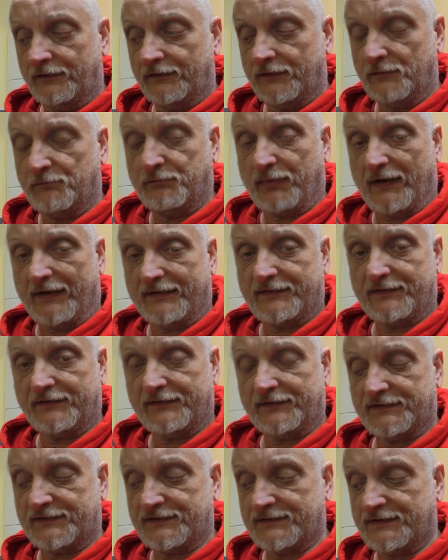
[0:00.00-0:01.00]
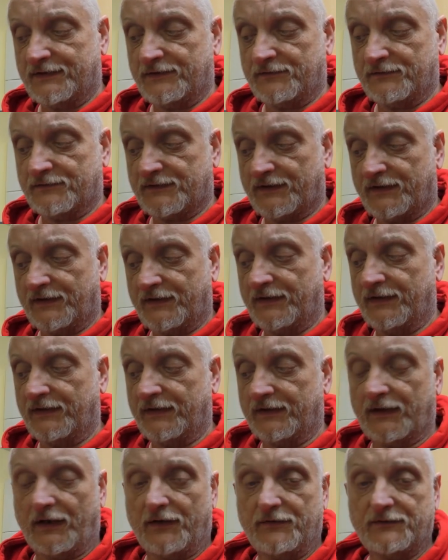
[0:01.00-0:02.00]
the butter that seals it
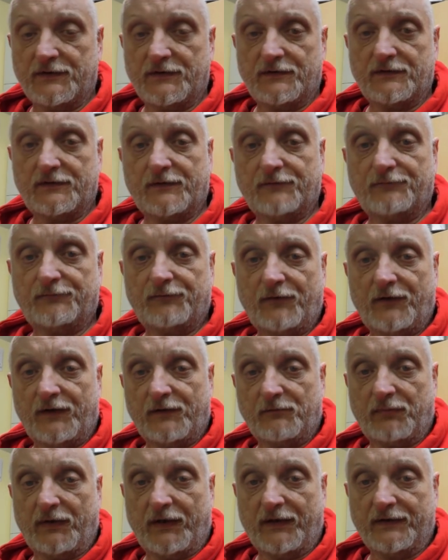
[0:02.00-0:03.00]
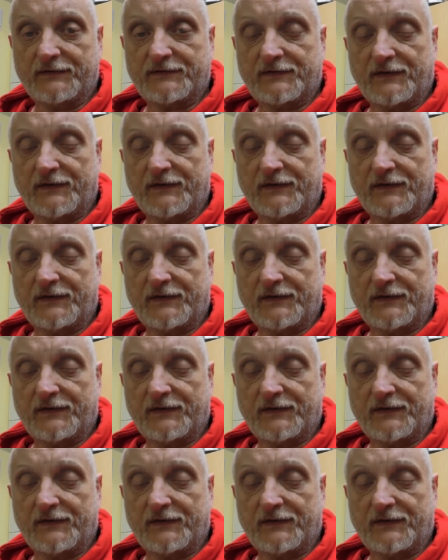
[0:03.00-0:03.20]
goes into the frying pan.